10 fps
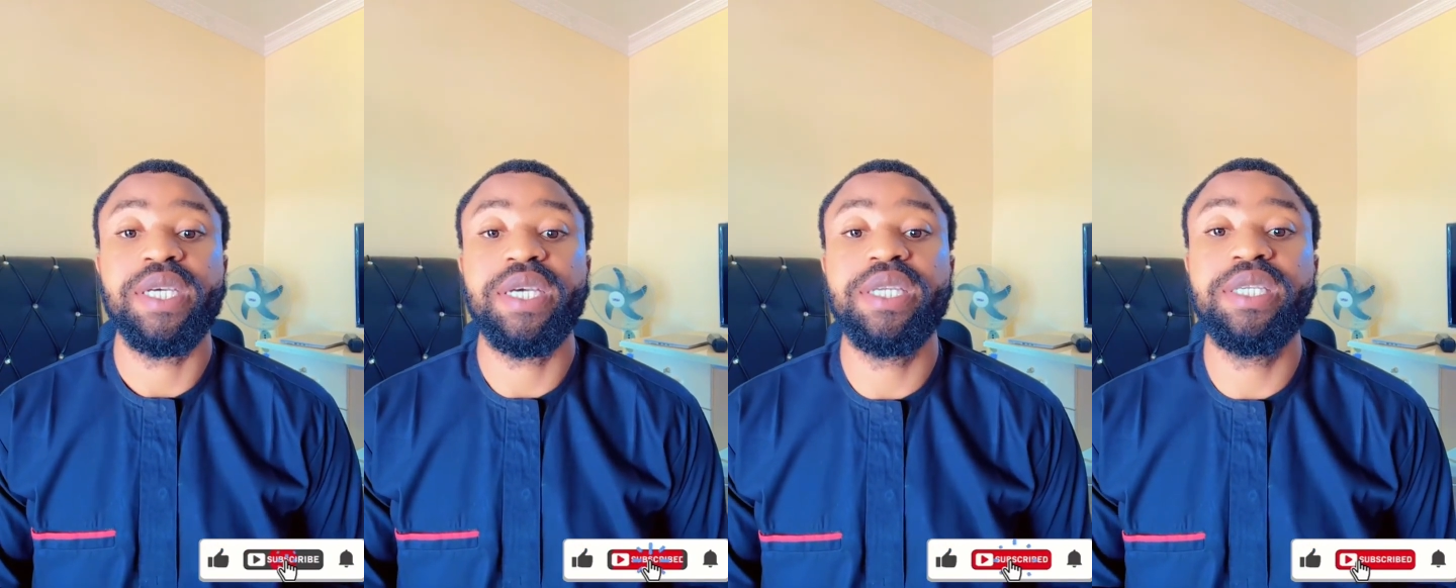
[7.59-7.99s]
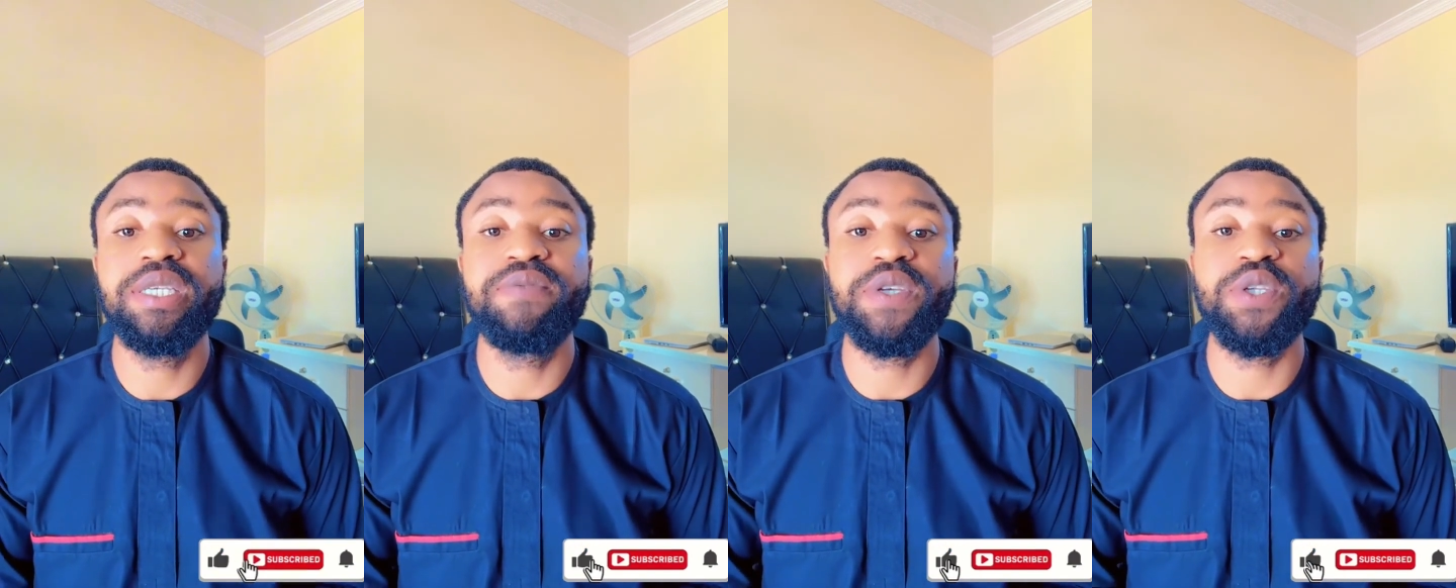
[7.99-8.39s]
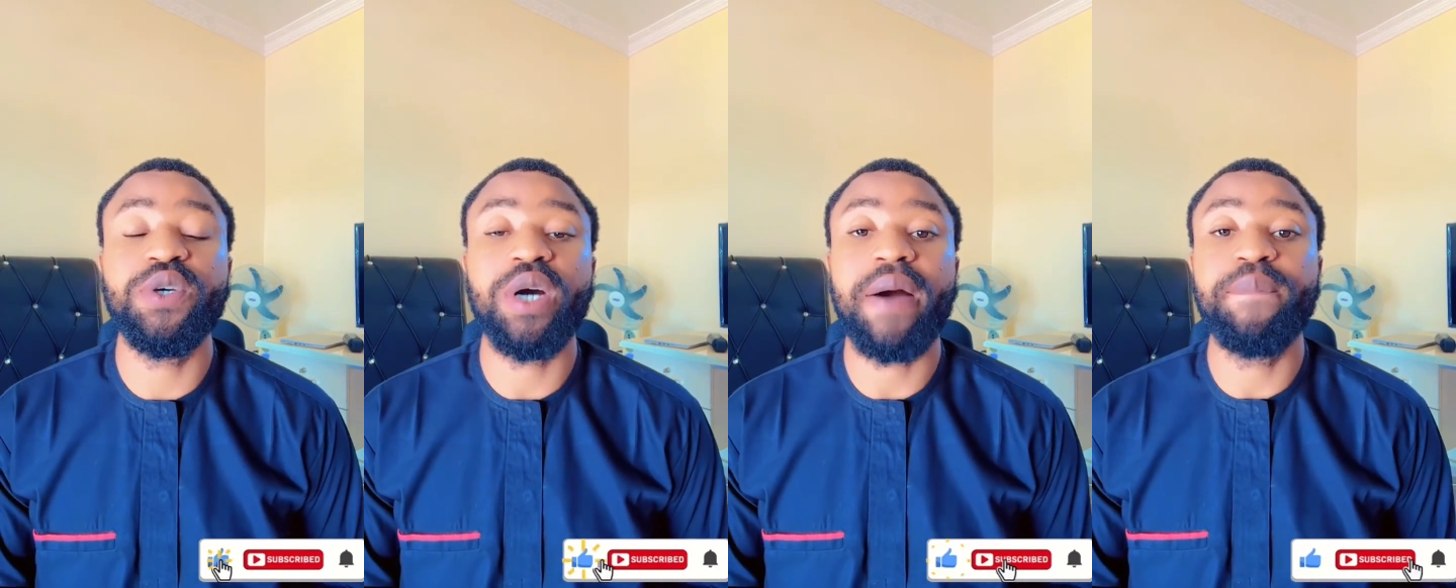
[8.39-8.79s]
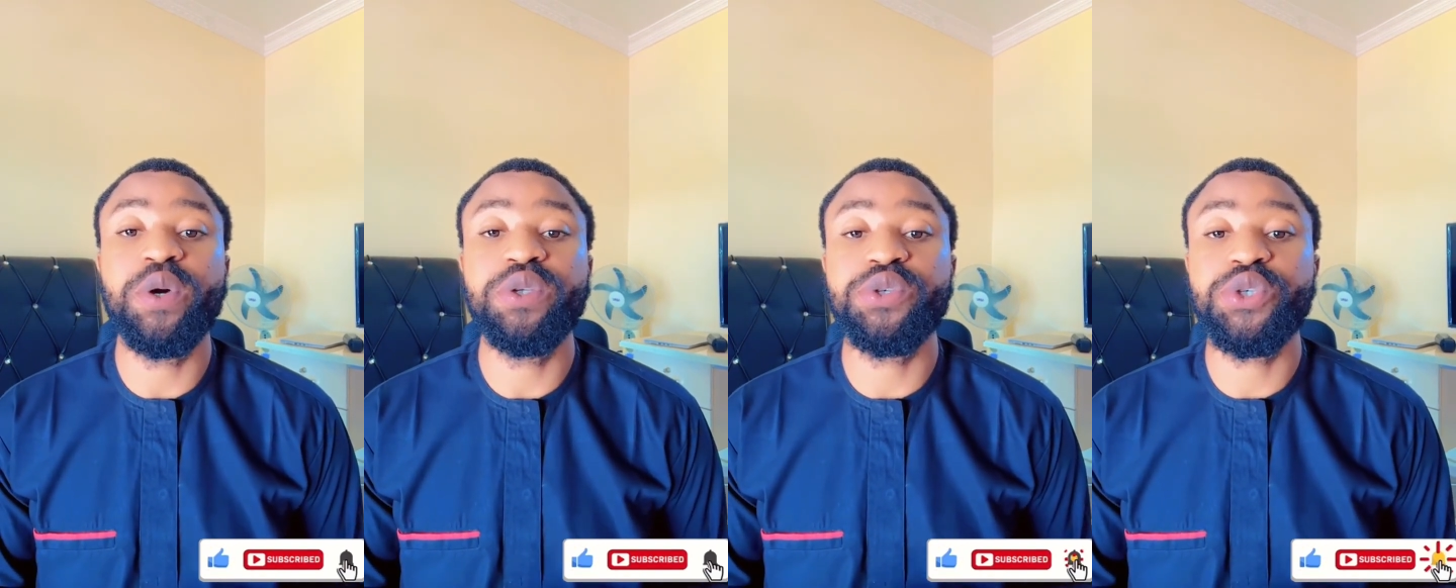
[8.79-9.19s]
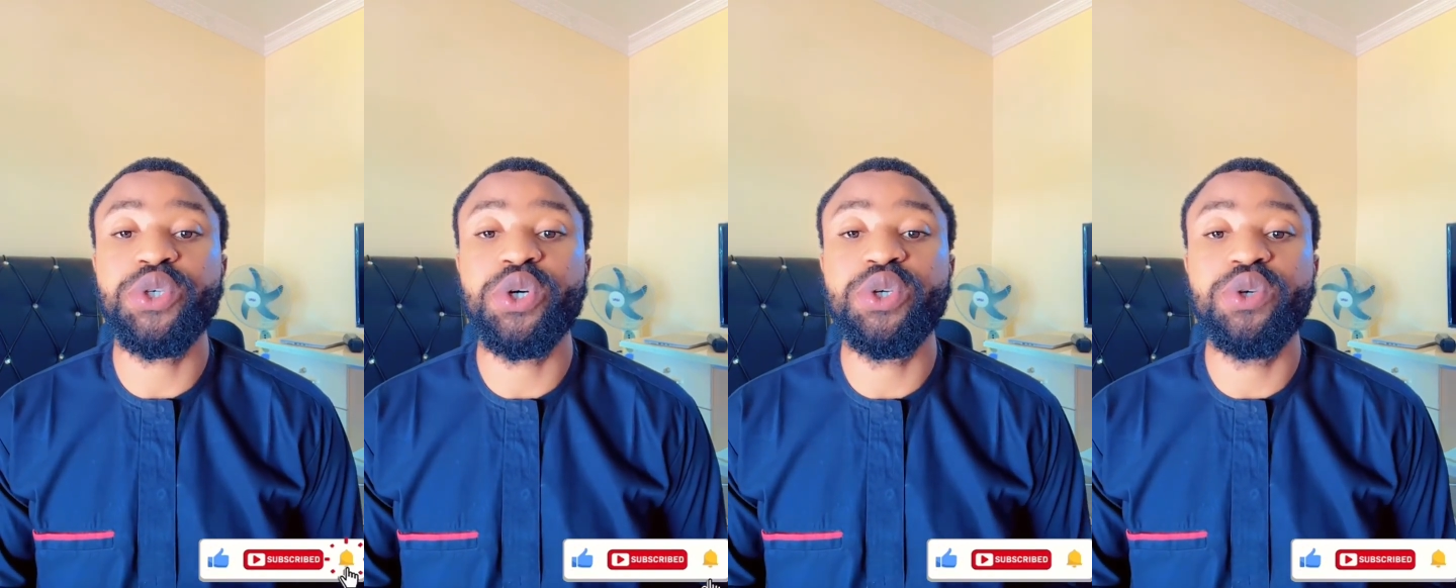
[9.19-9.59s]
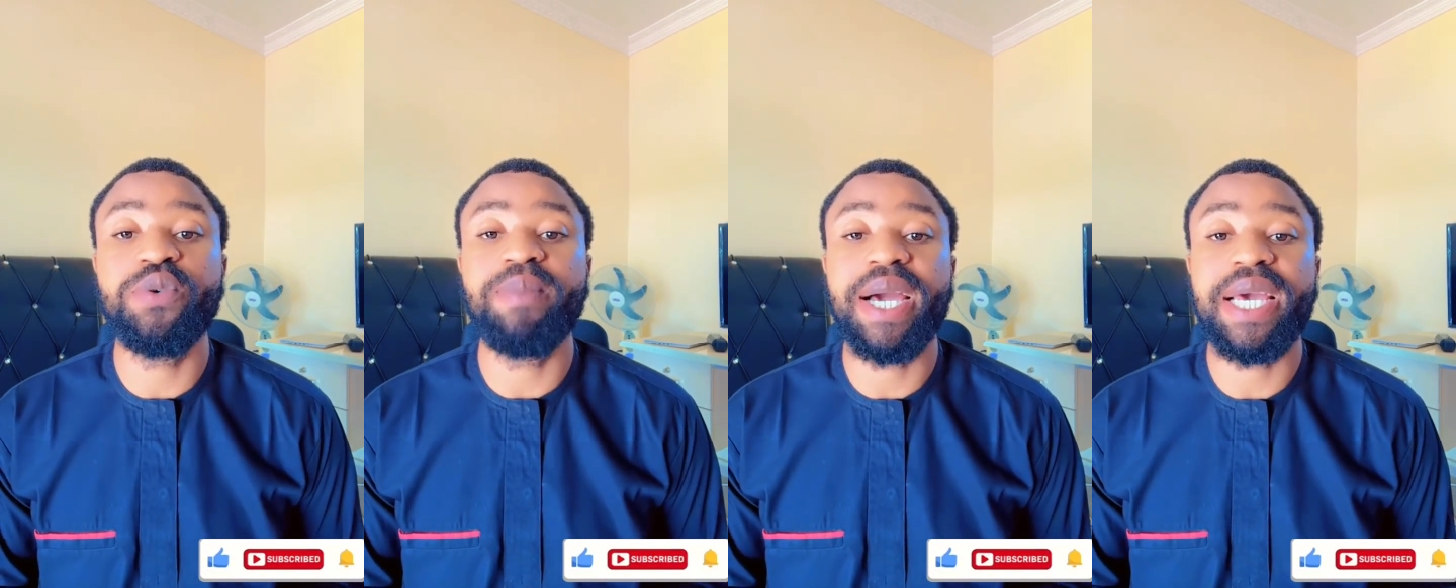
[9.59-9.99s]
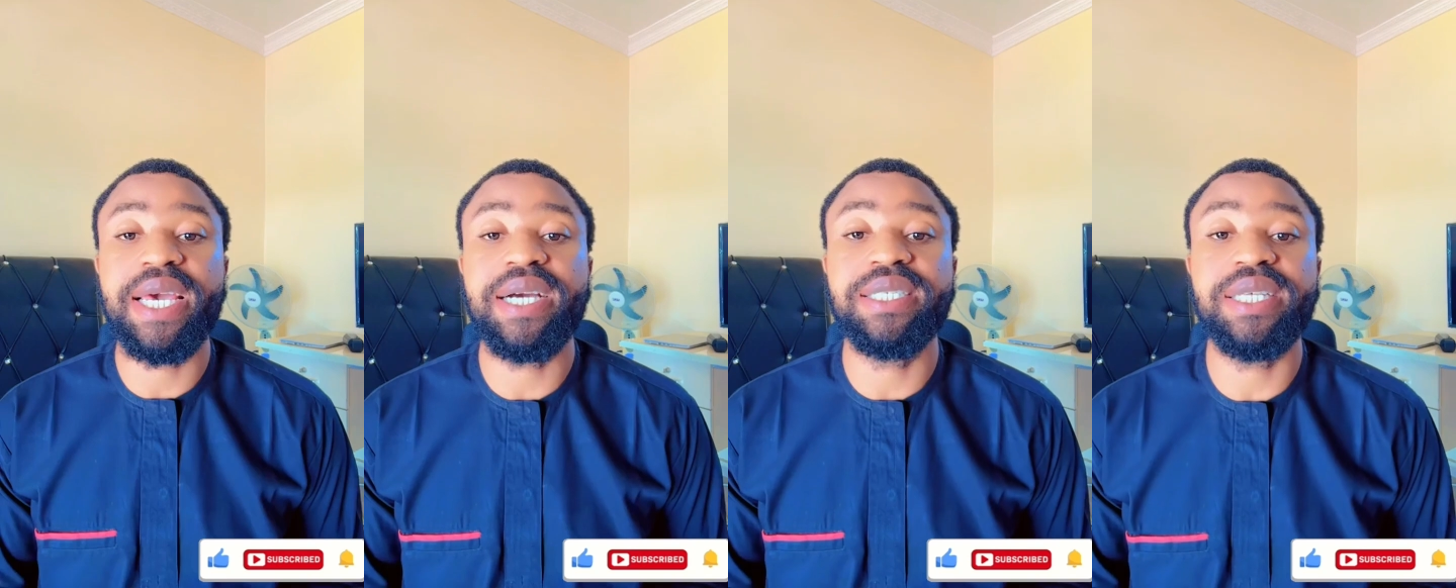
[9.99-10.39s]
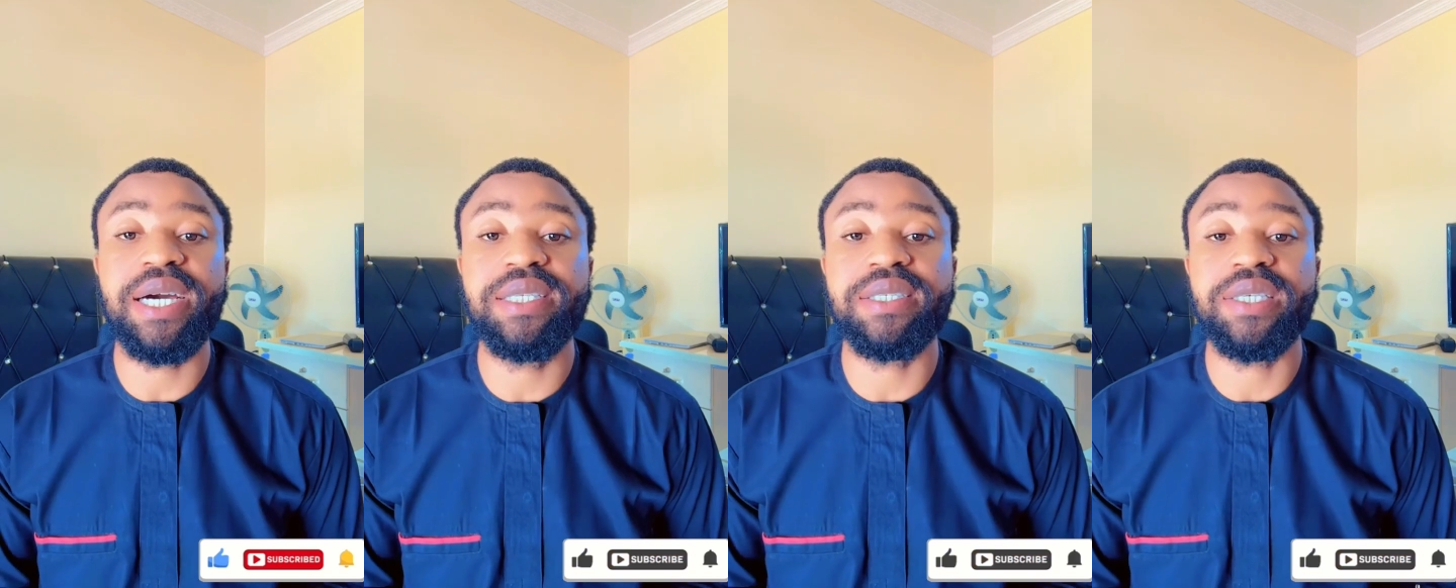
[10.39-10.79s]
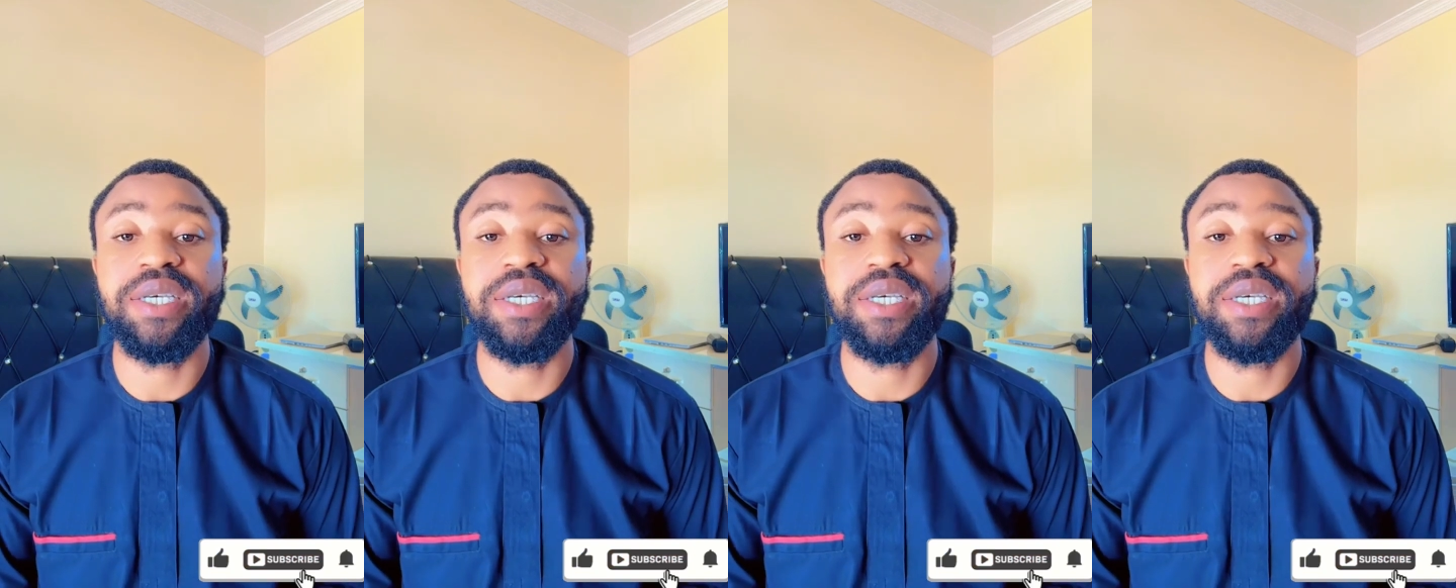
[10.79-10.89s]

In this video, I'm going to show you my exact